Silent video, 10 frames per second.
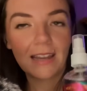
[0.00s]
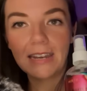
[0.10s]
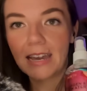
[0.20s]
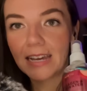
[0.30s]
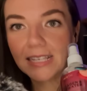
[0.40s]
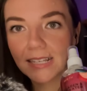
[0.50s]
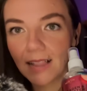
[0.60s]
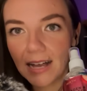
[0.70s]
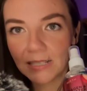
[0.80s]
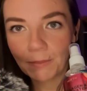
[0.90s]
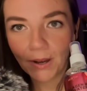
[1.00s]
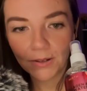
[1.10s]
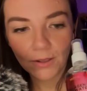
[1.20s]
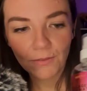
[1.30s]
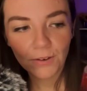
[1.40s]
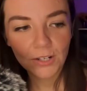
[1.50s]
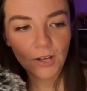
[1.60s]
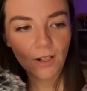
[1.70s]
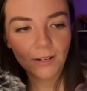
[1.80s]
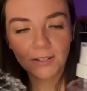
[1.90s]
Nice glass bottle for
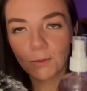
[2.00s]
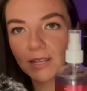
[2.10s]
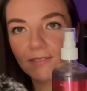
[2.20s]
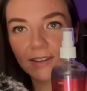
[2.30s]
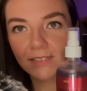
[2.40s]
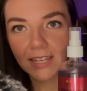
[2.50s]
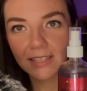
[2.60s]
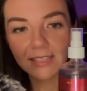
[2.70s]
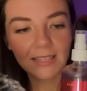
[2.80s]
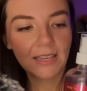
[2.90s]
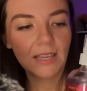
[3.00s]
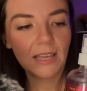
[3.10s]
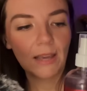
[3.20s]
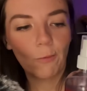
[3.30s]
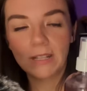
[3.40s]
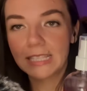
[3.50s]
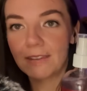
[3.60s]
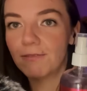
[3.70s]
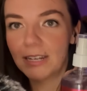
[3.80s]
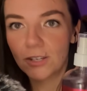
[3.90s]
$1.25. Once I
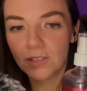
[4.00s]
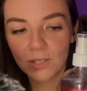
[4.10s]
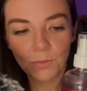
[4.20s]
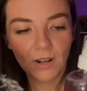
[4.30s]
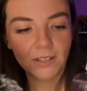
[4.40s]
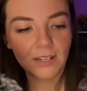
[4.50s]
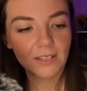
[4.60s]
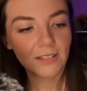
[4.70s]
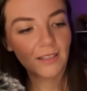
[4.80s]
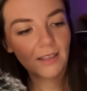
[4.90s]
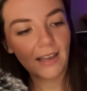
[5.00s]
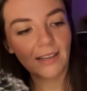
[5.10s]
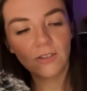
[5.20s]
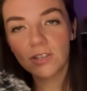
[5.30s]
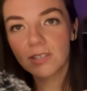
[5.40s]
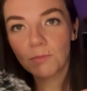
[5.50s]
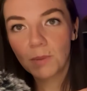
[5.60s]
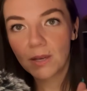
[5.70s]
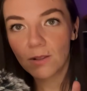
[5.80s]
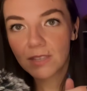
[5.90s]
finish this product, I can just
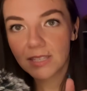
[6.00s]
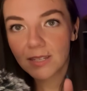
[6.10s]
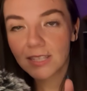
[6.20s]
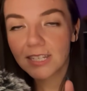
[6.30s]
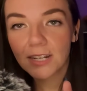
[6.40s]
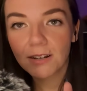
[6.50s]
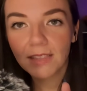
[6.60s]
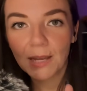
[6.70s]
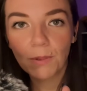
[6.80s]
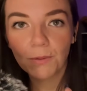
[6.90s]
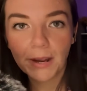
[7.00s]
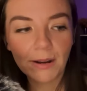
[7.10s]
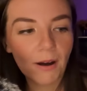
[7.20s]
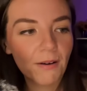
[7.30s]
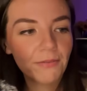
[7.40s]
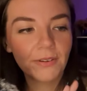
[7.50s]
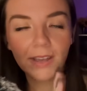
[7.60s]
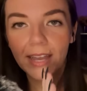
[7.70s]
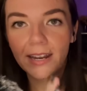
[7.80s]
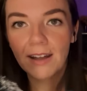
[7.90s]
peel this little sticker label right off
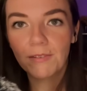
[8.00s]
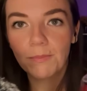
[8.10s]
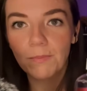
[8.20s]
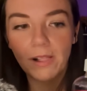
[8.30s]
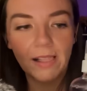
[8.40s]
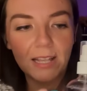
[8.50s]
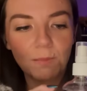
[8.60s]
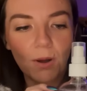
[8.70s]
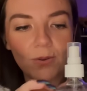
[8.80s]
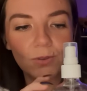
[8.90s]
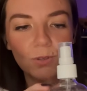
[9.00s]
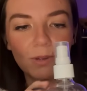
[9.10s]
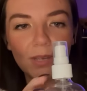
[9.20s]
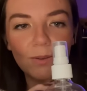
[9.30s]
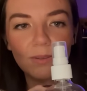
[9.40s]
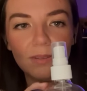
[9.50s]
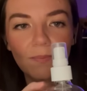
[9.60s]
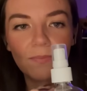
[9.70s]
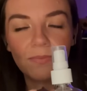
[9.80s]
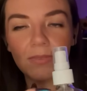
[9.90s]
and have a glass bottle to reuse.
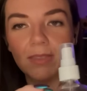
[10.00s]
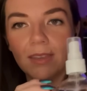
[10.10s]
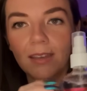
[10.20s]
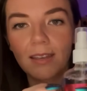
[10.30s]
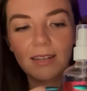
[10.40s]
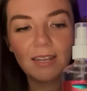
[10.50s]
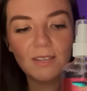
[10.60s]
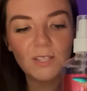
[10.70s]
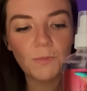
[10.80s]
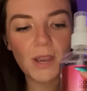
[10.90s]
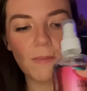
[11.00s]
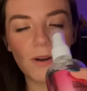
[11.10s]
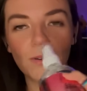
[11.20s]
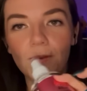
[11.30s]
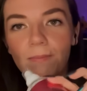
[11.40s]
Nice spray bottle.